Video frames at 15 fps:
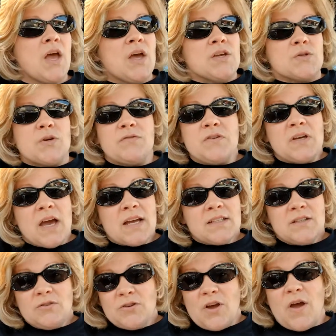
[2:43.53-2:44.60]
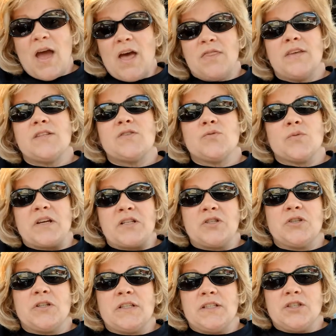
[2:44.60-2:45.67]
So if you guys don't know how this
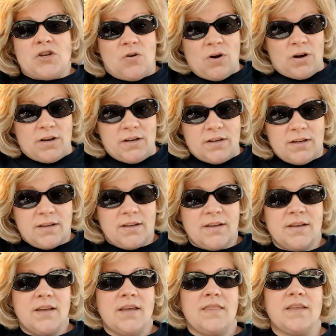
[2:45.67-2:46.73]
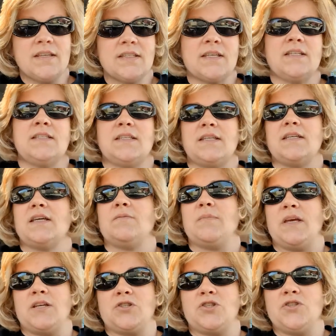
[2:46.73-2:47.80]
originally started, this ECM
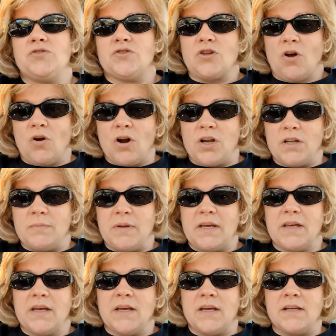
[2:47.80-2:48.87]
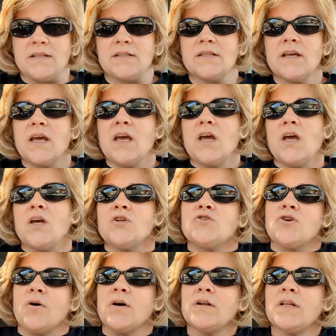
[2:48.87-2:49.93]
issue started because
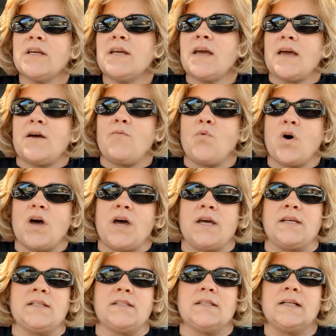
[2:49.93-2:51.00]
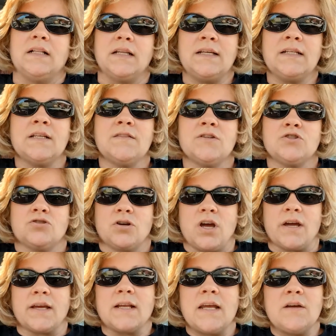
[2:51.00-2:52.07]
Charlie was cleaning the
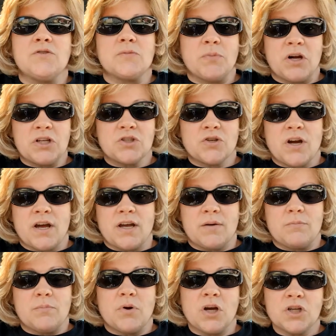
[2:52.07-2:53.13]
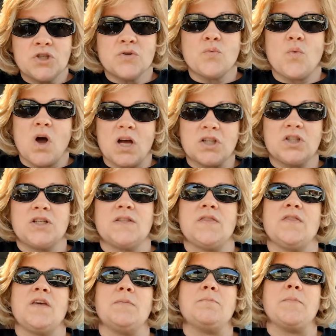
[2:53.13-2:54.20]
truck and he was pressure washing
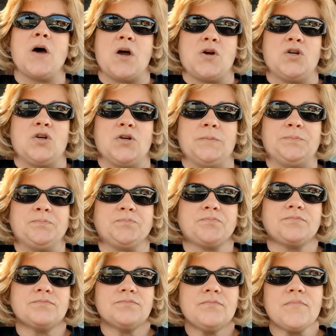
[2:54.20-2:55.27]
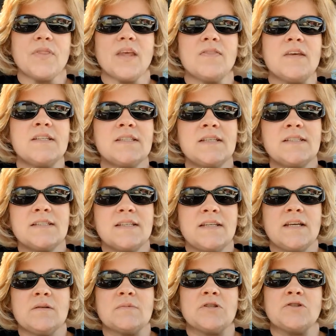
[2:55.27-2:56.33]
the motor. These
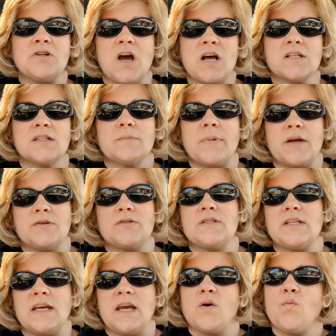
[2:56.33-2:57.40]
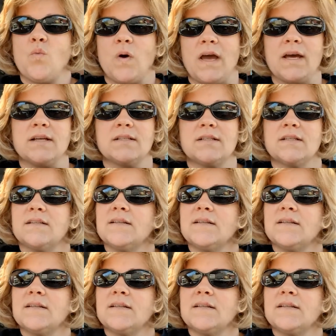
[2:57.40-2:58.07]
ECMs are not supposed to get wet.